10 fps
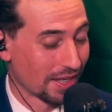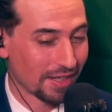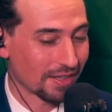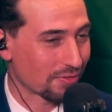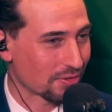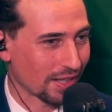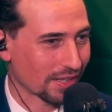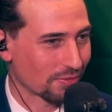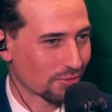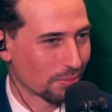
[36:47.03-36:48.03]
And after
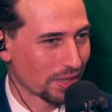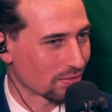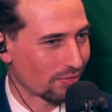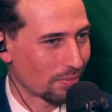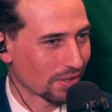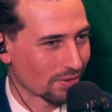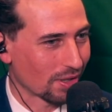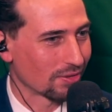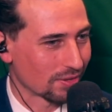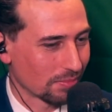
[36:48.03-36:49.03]
like a few minutes of fumbling
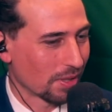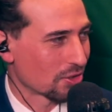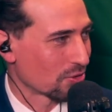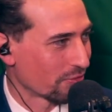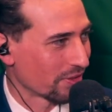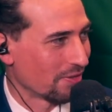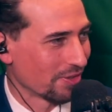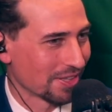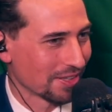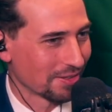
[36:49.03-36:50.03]
around, he managed to fit
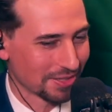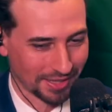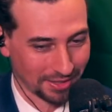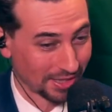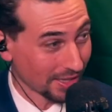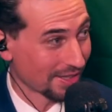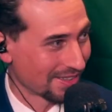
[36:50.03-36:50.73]
it in. He's like, "See?"